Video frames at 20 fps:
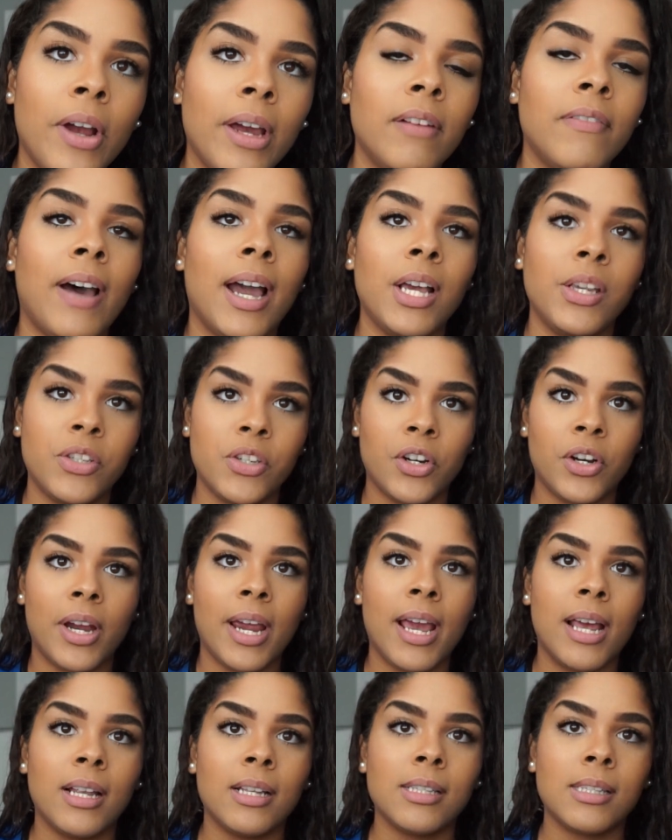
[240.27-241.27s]
your advisor
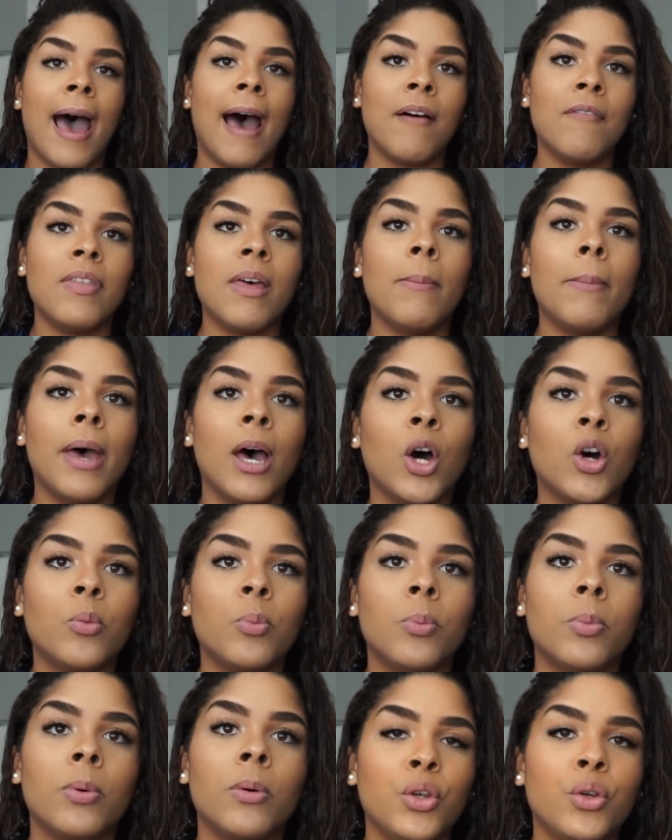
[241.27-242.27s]
and have them
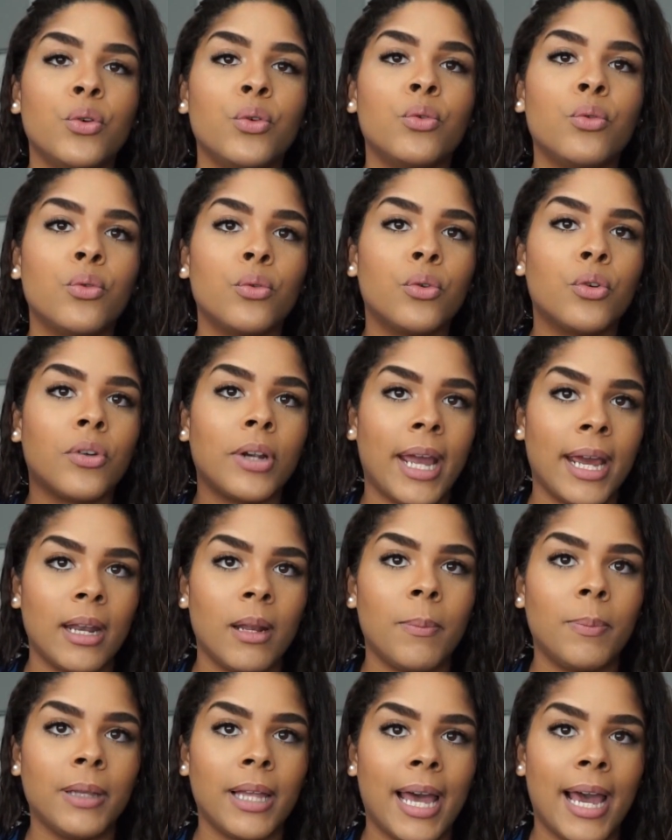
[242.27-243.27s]
help you
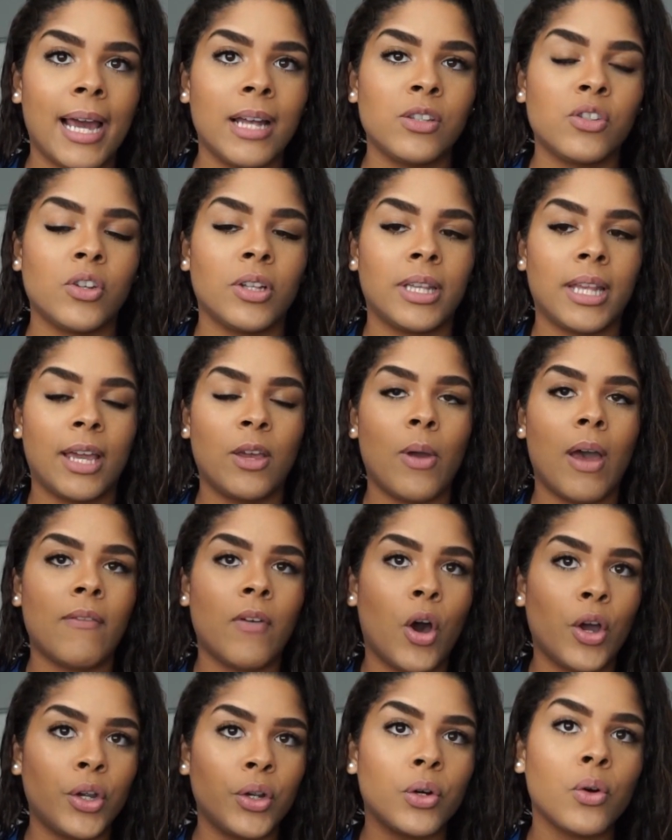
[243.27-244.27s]
create a plan so that you
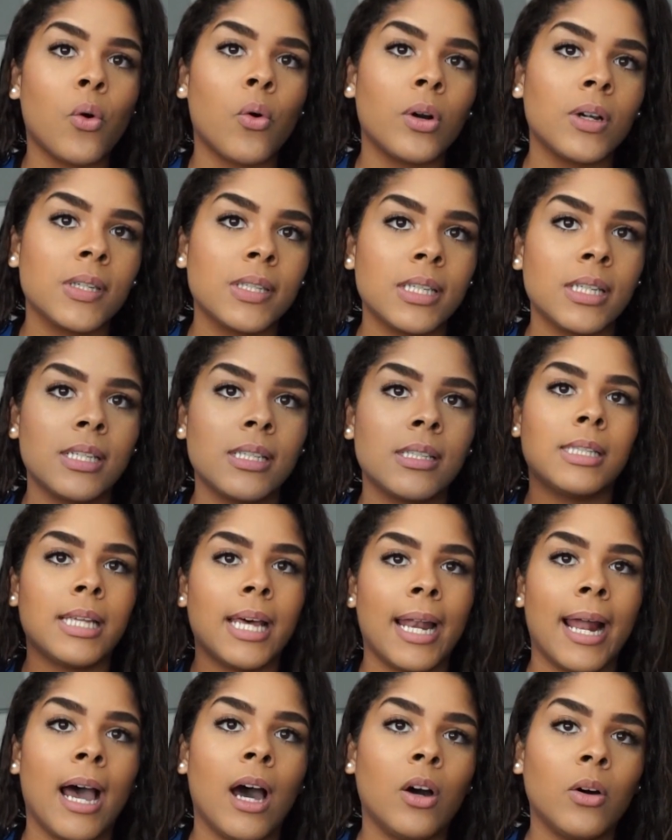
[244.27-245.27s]
have all your courses
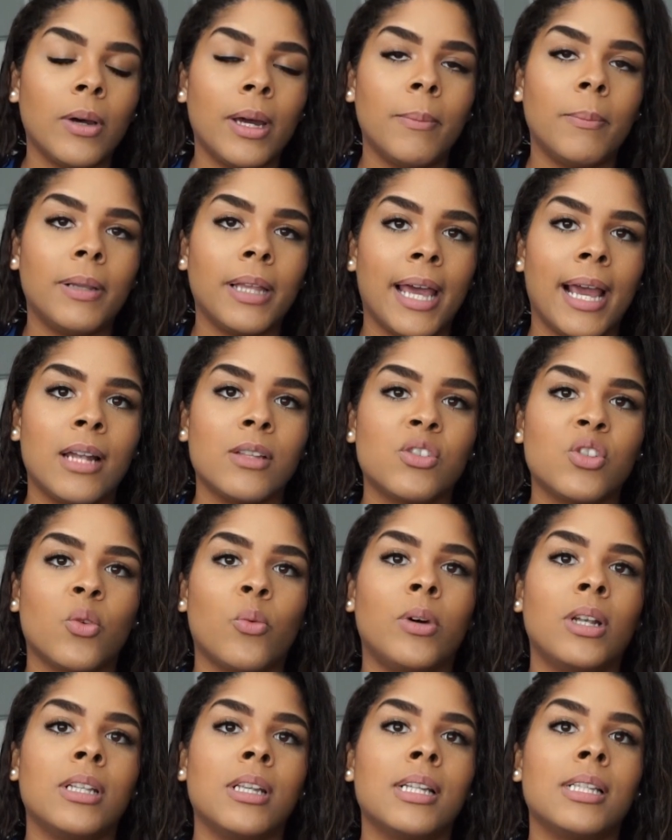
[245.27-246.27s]
set out and planned,
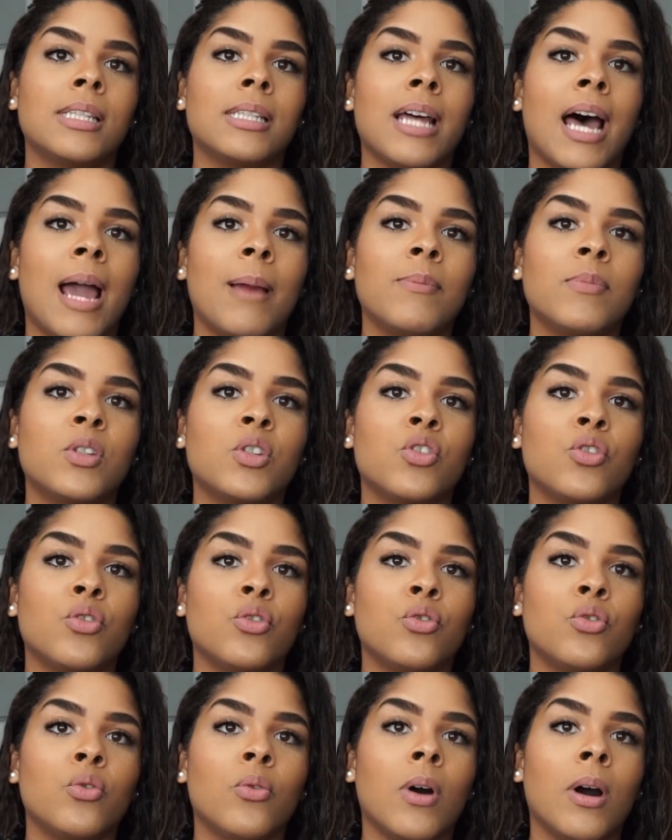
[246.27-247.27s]
so when it's time
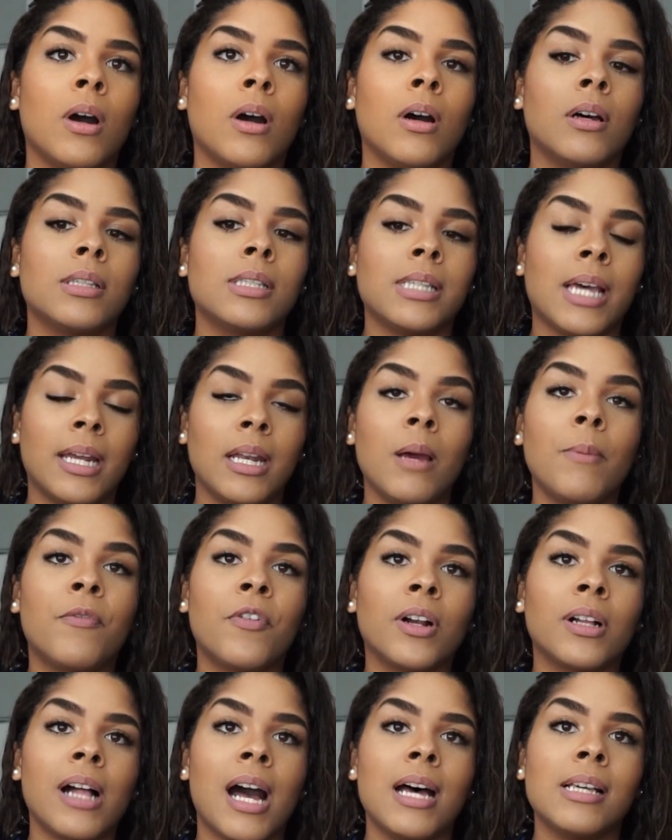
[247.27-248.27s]
to sign up
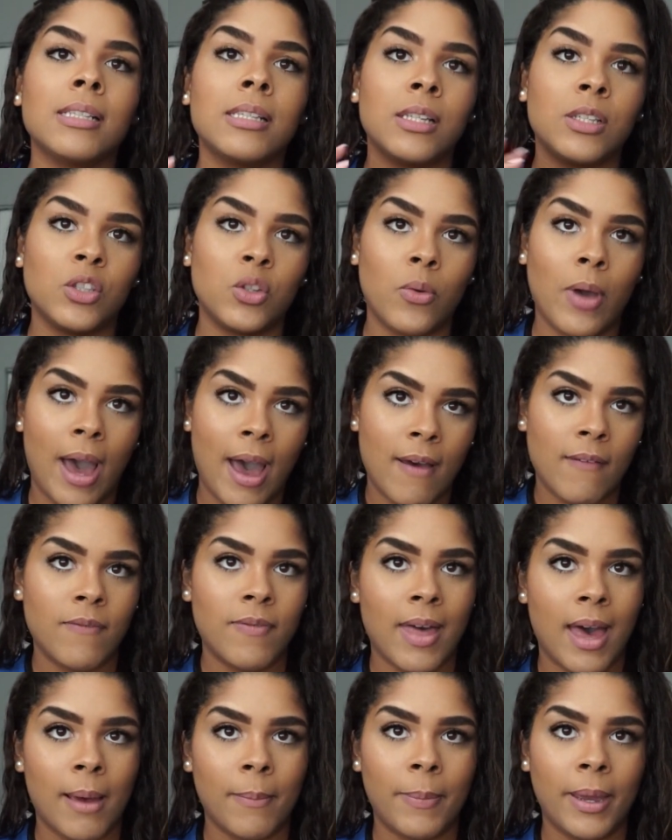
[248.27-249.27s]
for classes, you
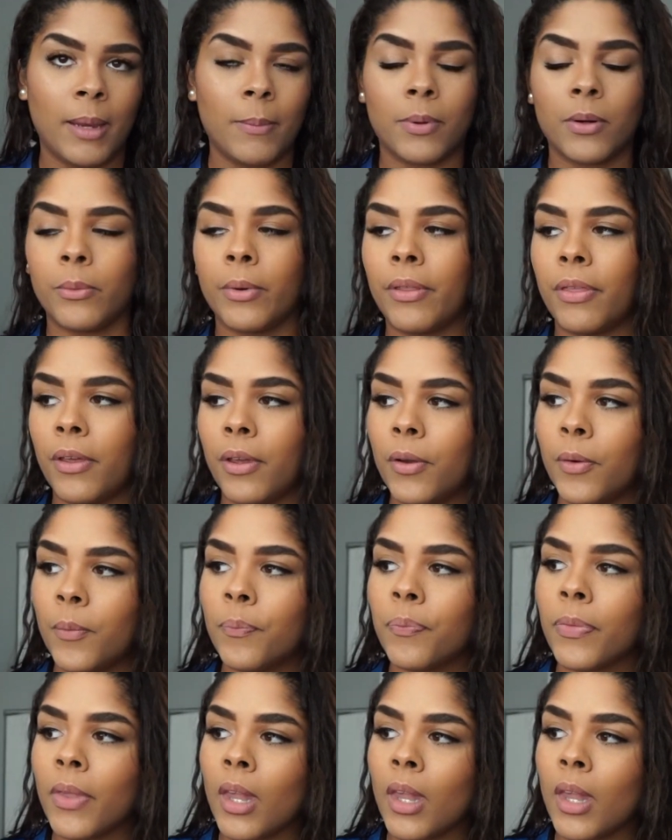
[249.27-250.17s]
have that paper with you.